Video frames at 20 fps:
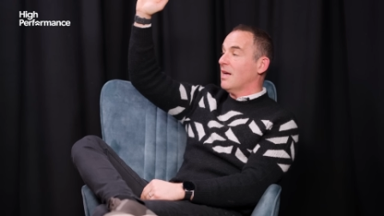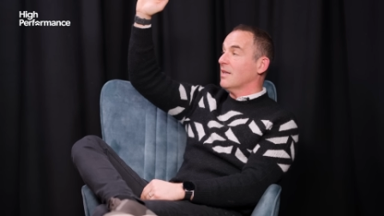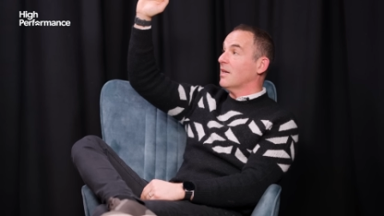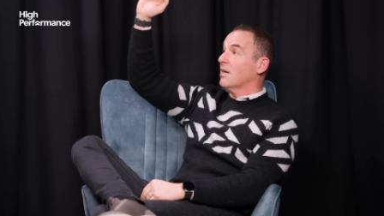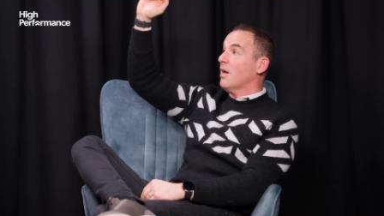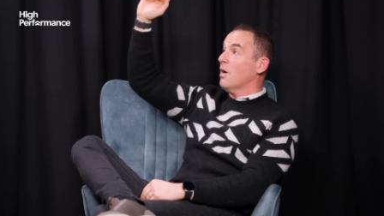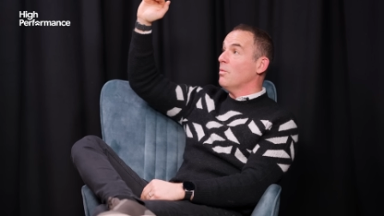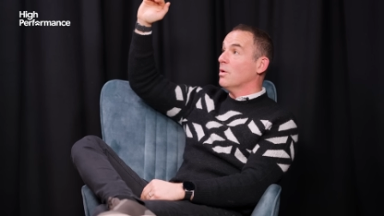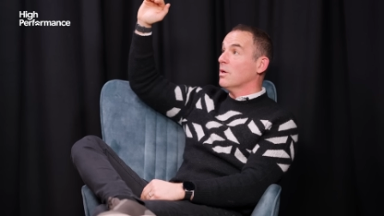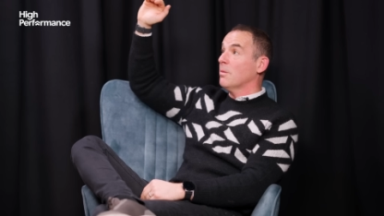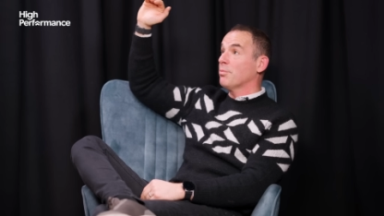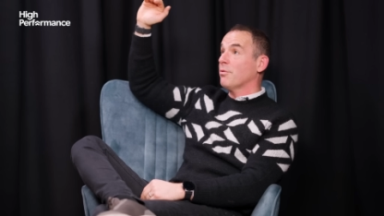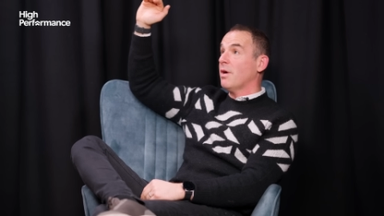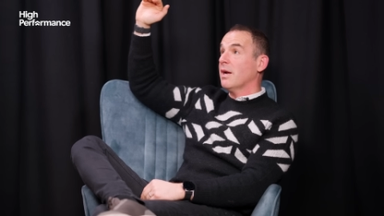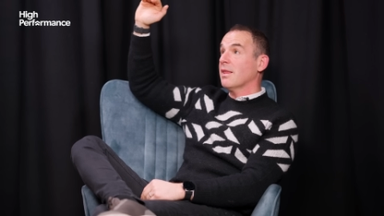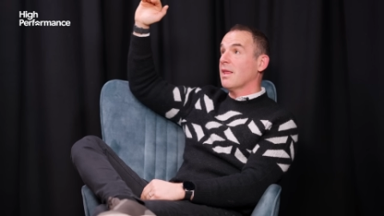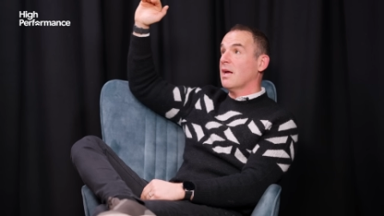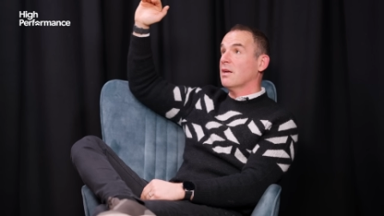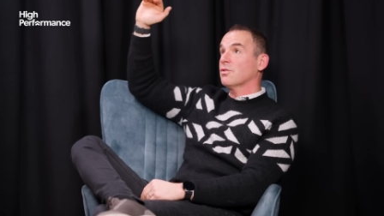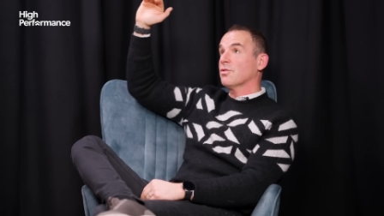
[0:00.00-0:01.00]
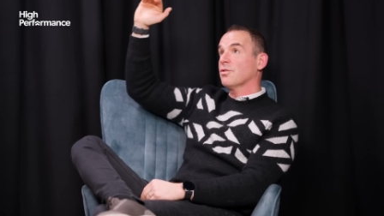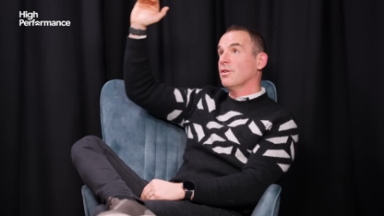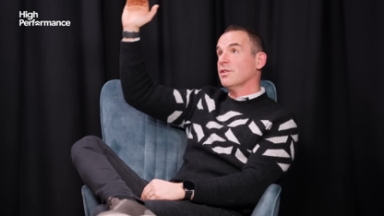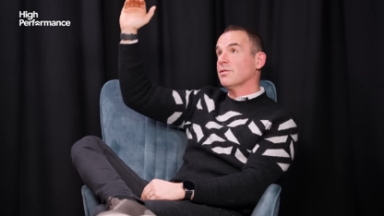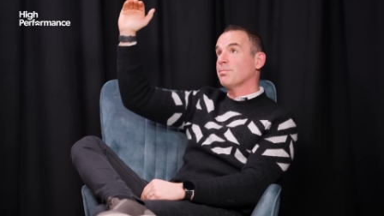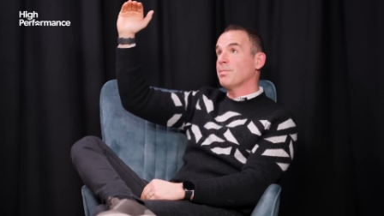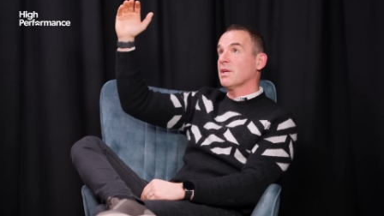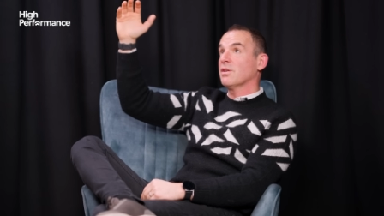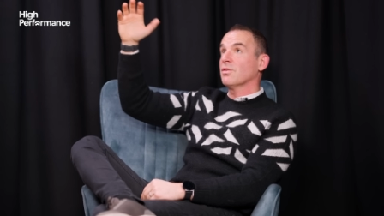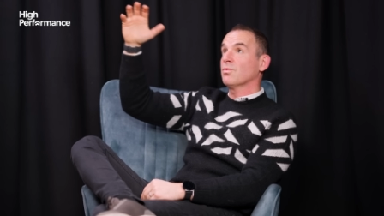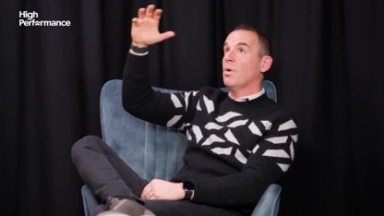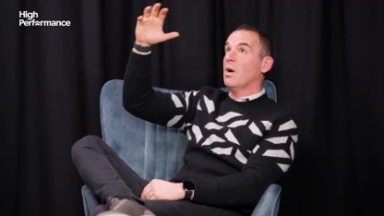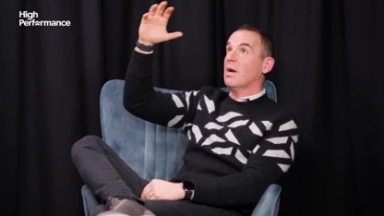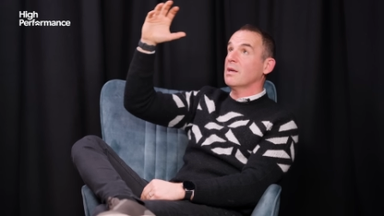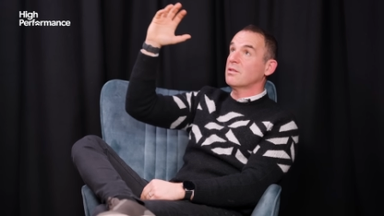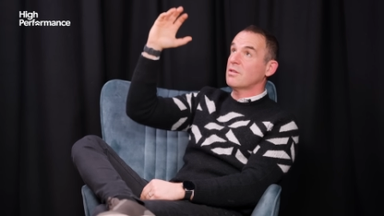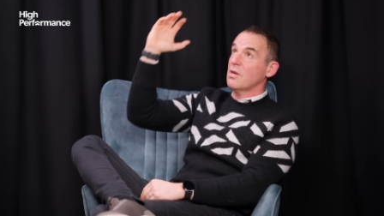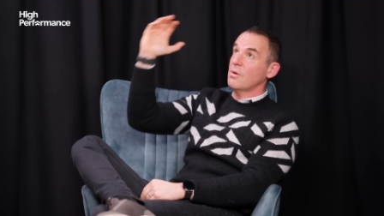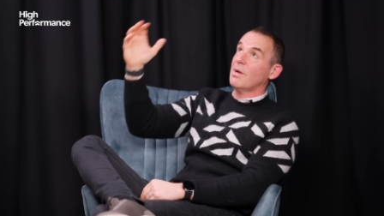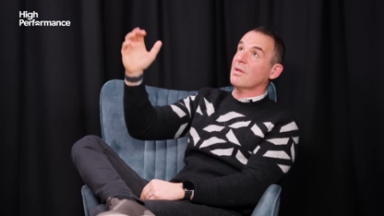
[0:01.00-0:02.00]
And I don't want to break that trust because what I
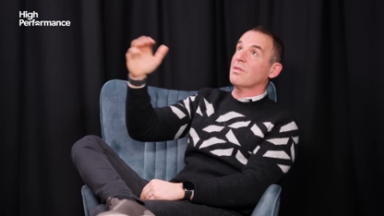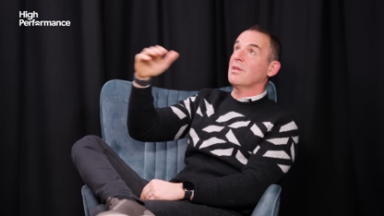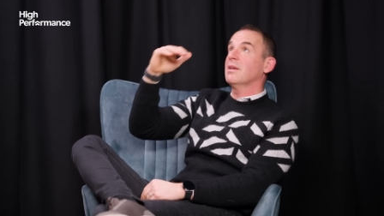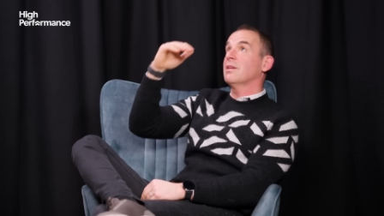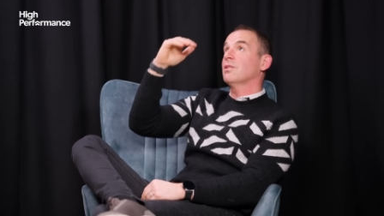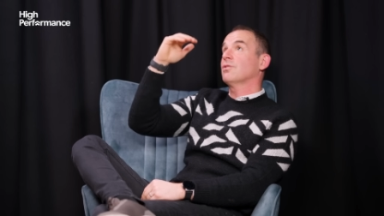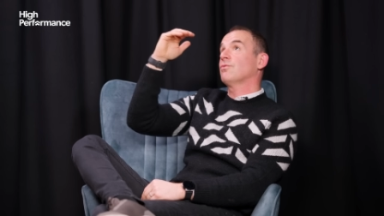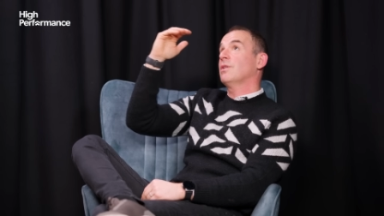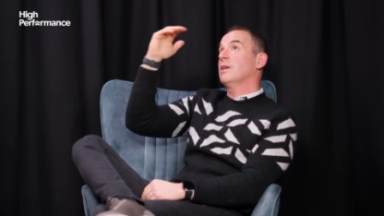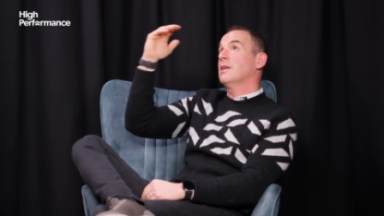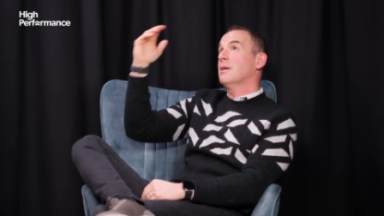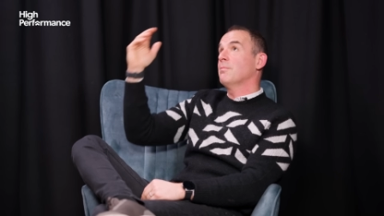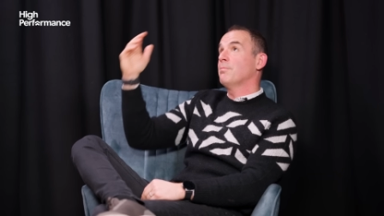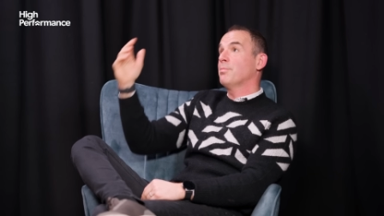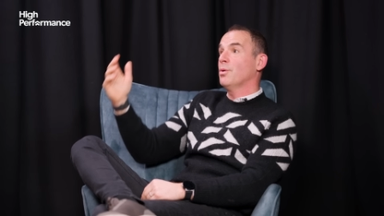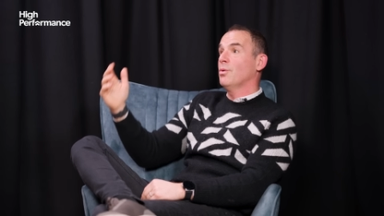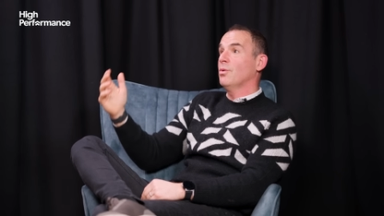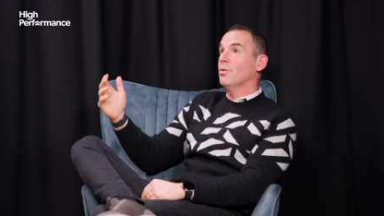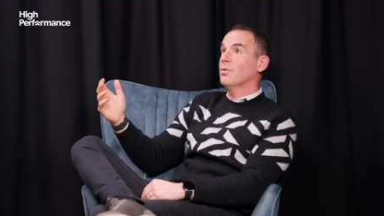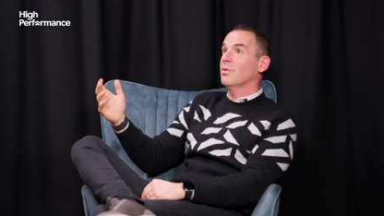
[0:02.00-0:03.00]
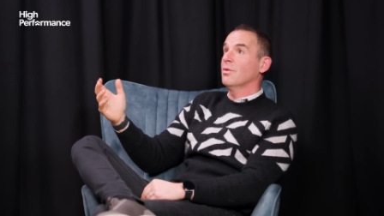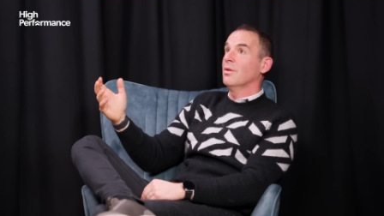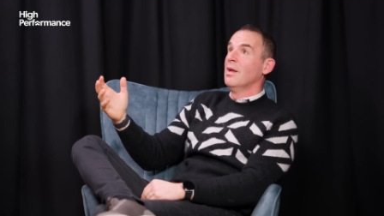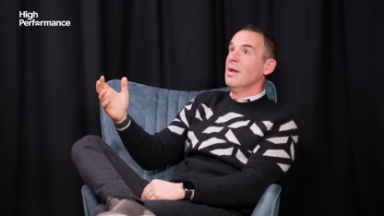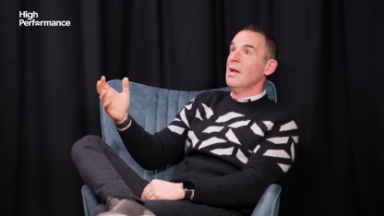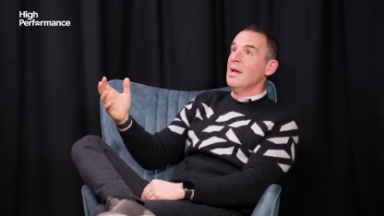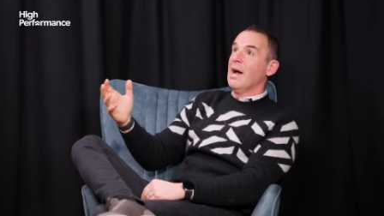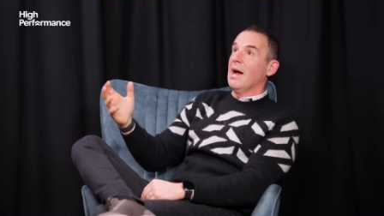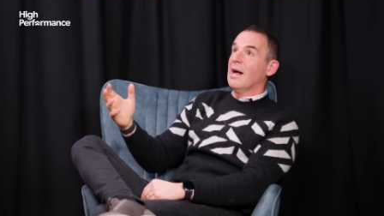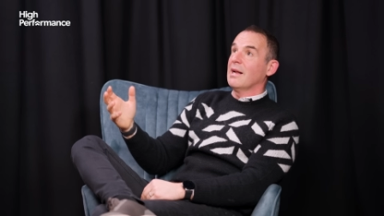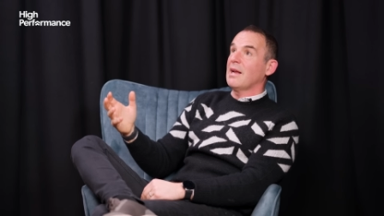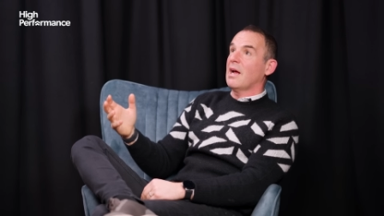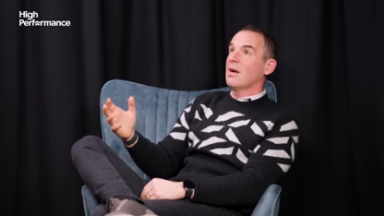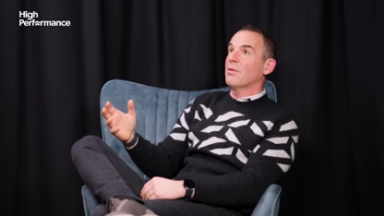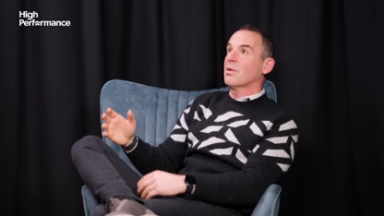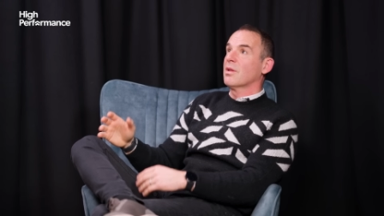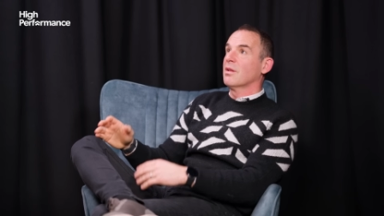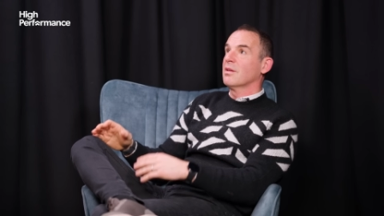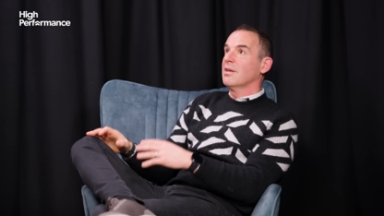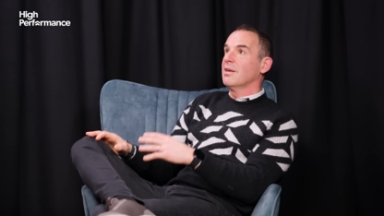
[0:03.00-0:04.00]
do, I think, is really important. And I
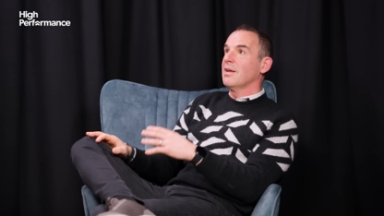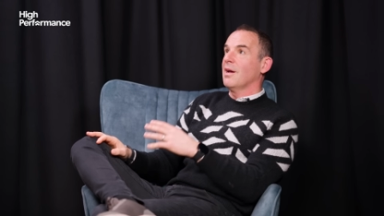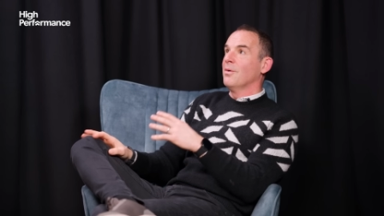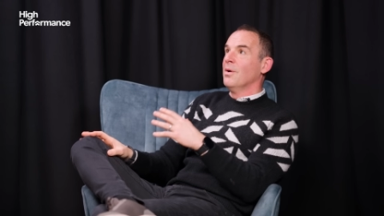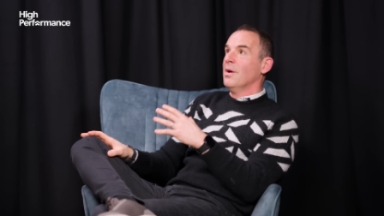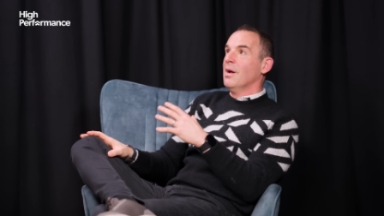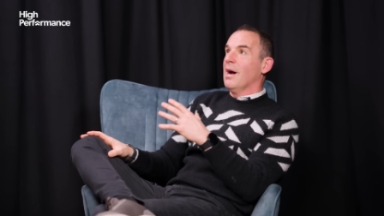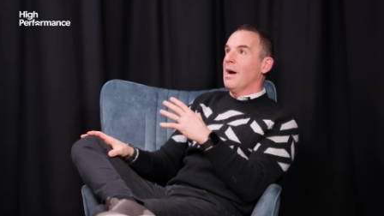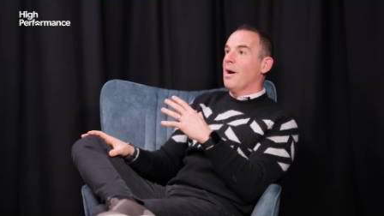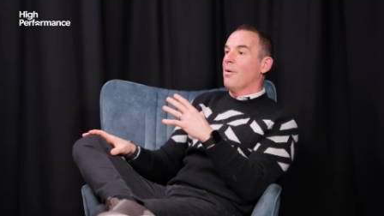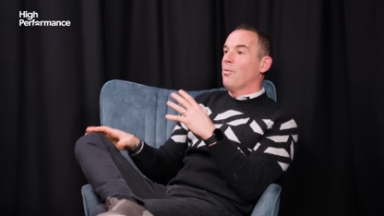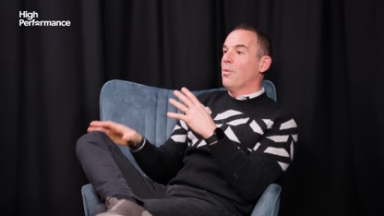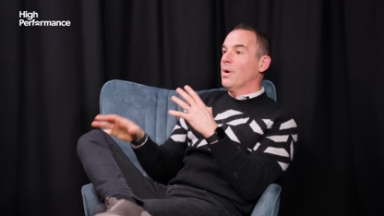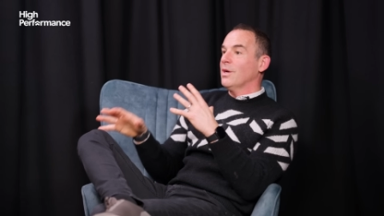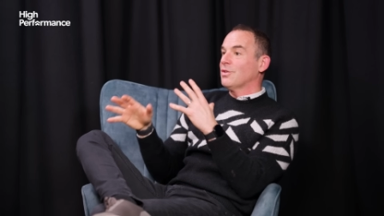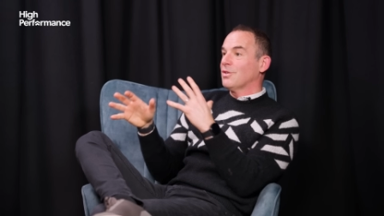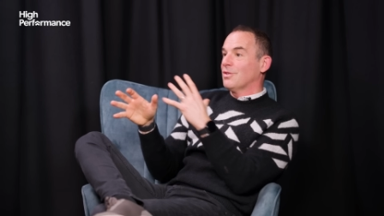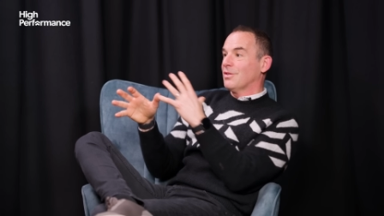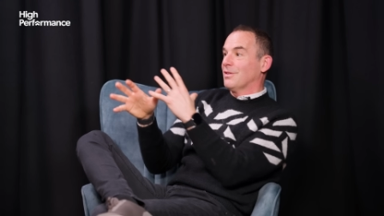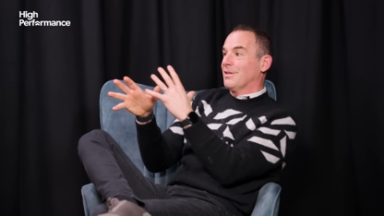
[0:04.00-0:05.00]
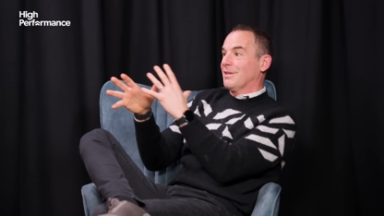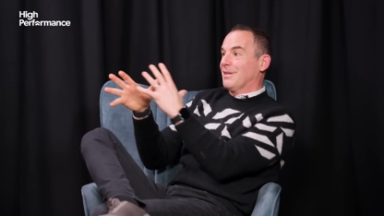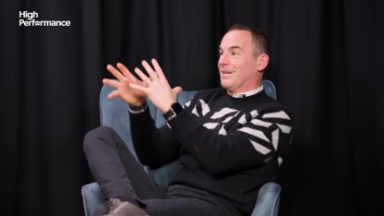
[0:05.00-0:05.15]
would, you know, I wish.